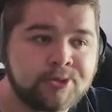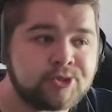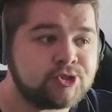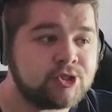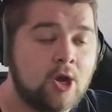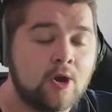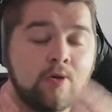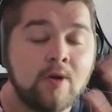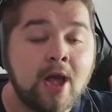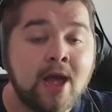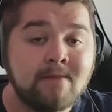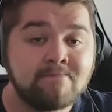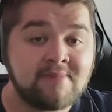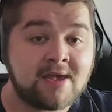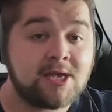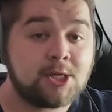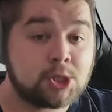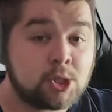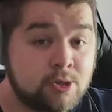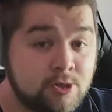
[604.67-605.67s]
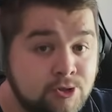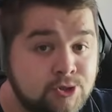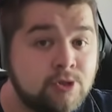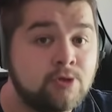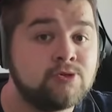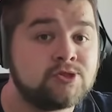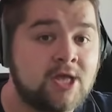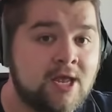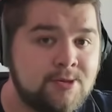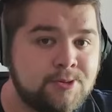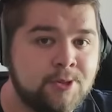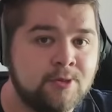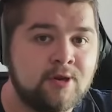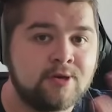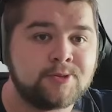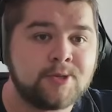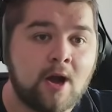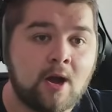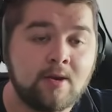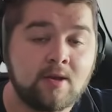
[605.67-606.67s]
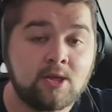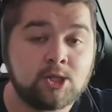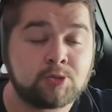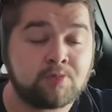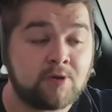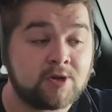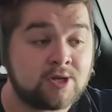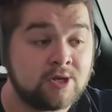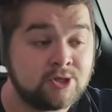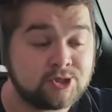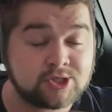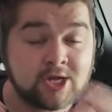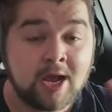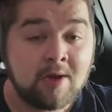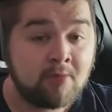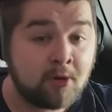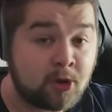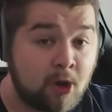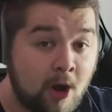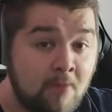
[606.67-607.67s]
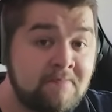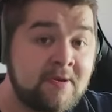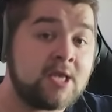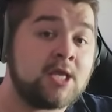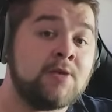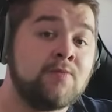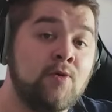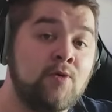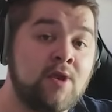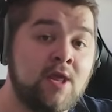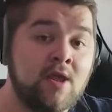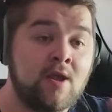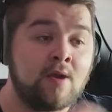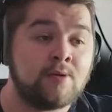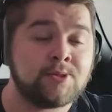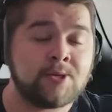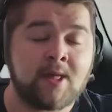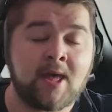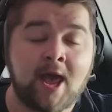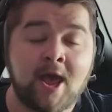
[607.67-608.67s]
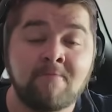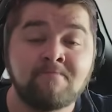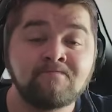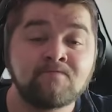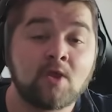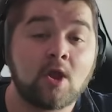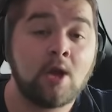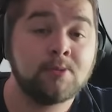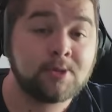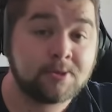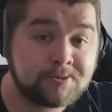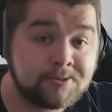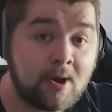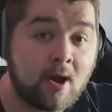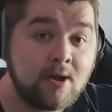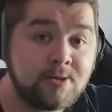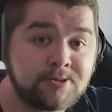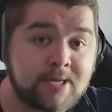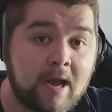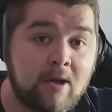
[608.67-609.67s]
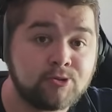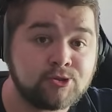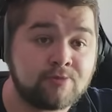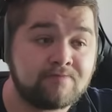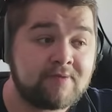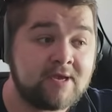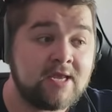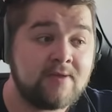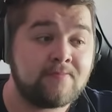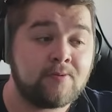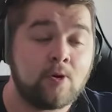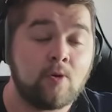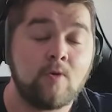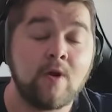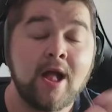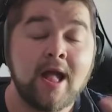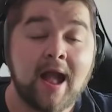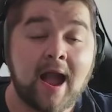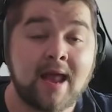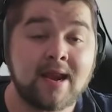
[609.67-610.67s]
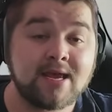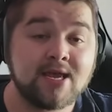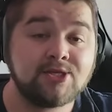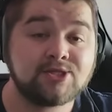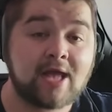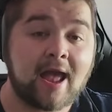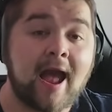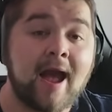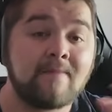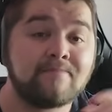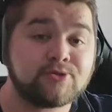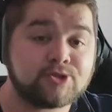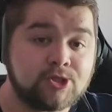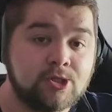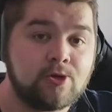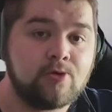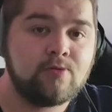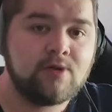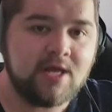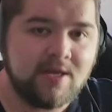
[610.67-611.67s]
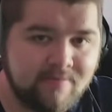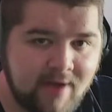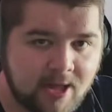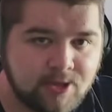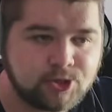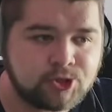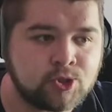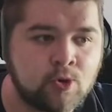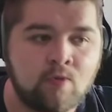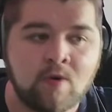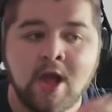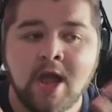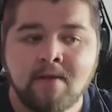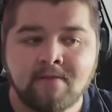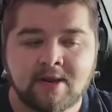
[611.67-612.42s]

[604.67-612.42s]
So make sure you do take full advantage, because we've got a big community over there, over 5,000 people, and it is absolutely mental.